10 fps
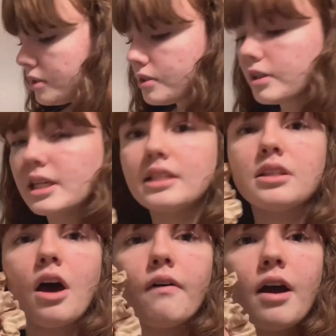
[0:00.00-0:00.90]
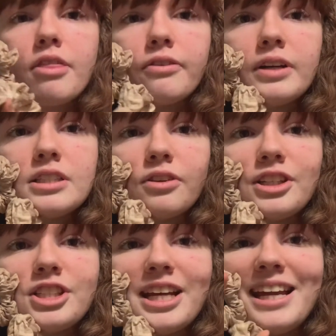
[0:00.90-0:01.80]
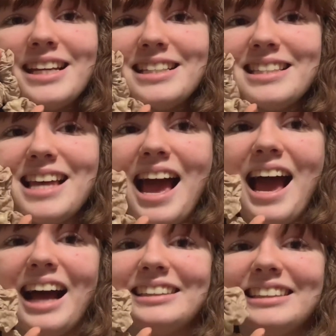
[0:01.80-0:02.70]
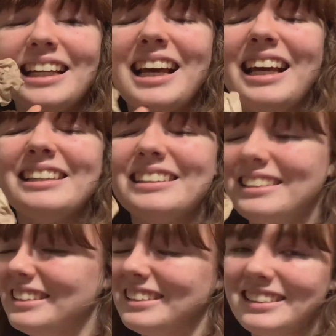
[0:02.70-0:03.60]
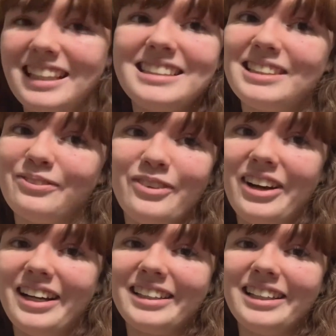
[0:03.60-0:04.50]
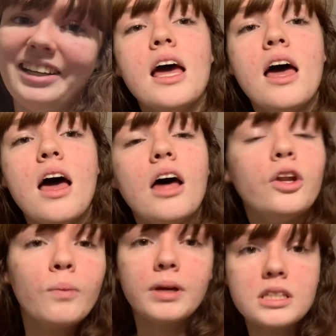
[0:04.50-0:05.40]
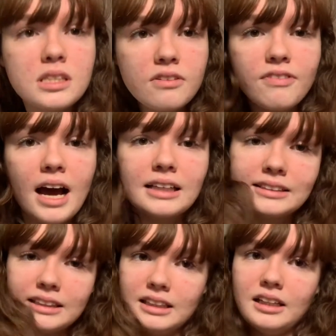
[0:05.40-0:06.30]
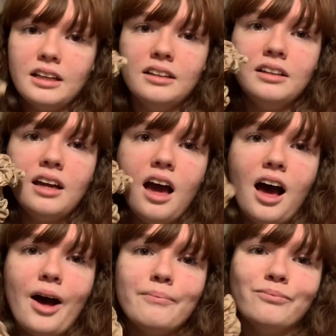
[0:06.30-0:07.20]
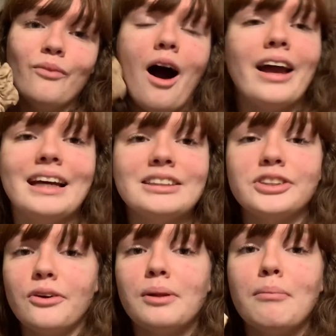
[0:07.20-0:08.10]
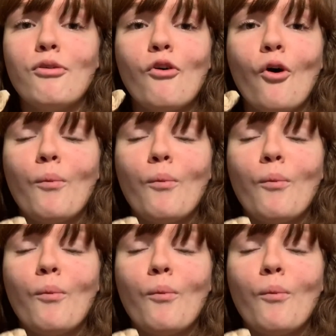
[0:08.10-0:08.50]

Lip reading: these are our 3 scrunchies and they didn't work. Not because of the fact that I had sewn them before,